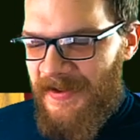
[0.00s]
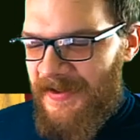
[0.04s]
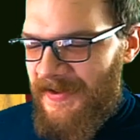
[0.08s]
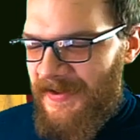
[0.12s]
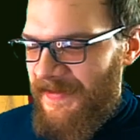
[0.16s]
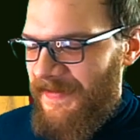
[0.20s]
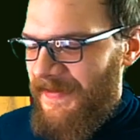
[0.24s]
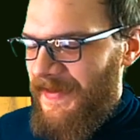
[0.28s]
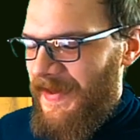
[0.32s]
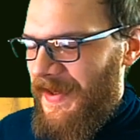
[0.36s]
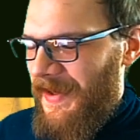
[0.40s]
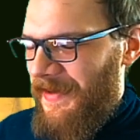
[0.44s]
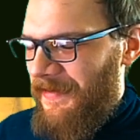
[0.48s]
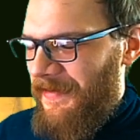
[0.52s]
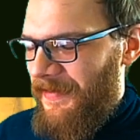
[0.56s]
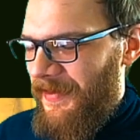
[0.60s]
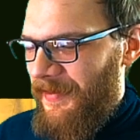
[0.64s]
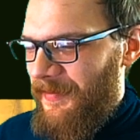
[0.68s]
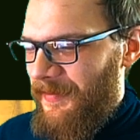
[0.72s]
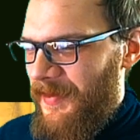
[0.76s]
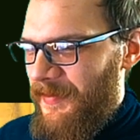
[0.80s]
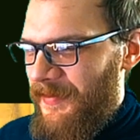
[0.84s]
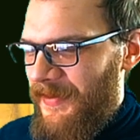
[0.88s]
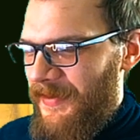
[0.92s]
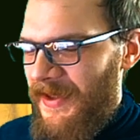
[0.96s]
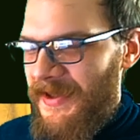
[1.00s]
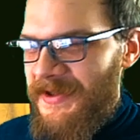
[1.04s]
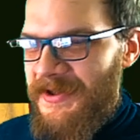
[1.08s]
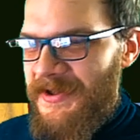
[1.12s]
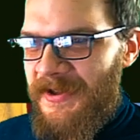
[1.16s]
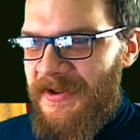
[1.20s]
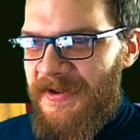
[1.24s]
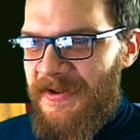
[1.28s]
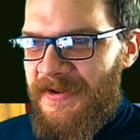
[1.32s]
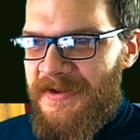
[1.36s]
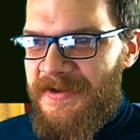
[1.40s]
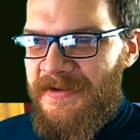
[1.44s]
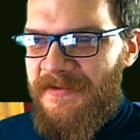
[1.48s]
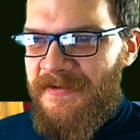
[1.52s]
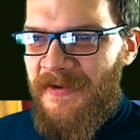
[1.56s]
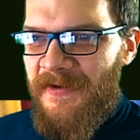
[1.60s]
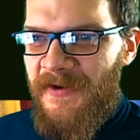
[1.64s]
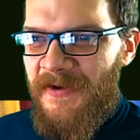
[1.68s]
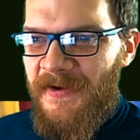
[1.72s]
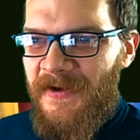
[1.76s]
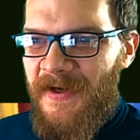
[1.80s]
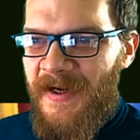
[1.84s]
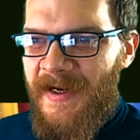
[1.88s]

and there will be potential use for